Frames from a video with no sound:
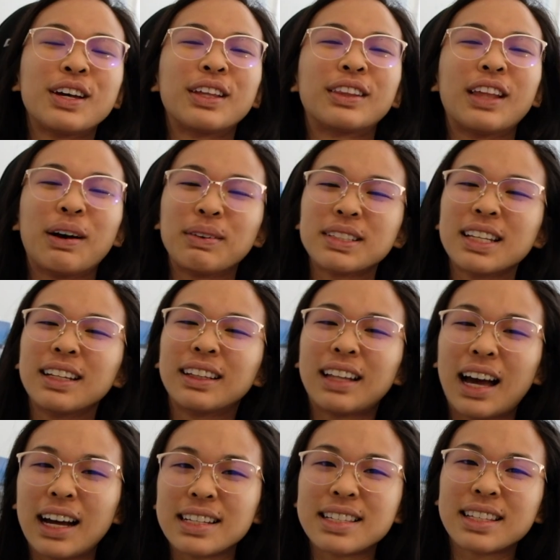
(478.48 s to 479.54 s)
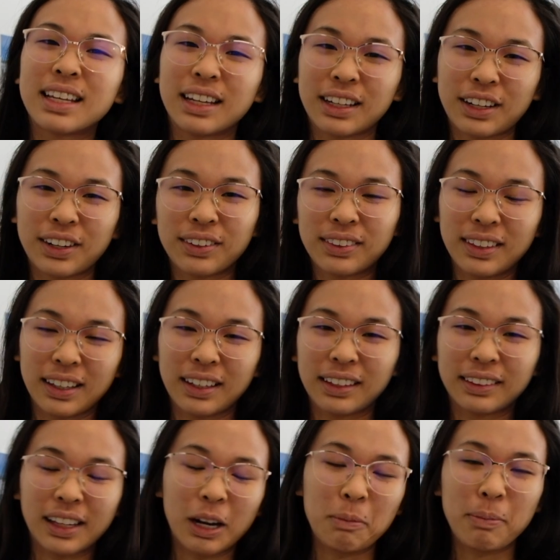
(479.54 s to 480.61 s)
that was the last skincare thing
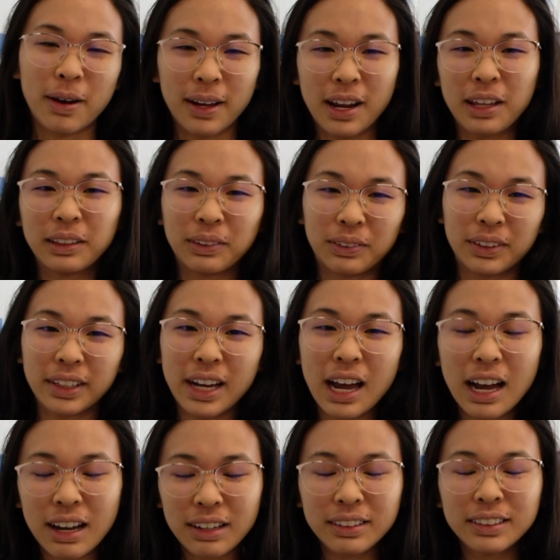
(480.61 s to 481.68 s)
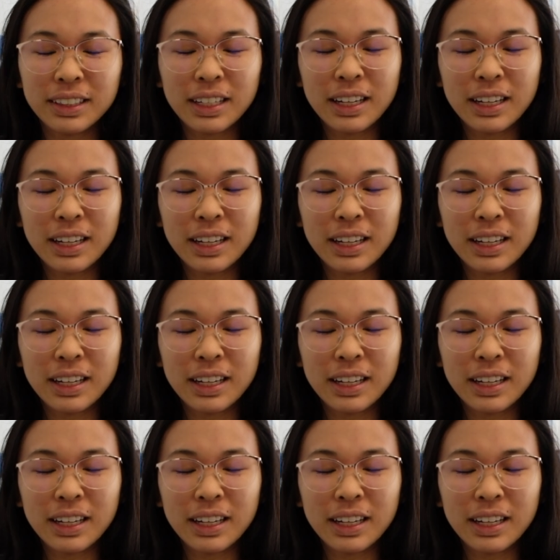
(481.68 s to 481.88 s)
that I bought at L'Oreal,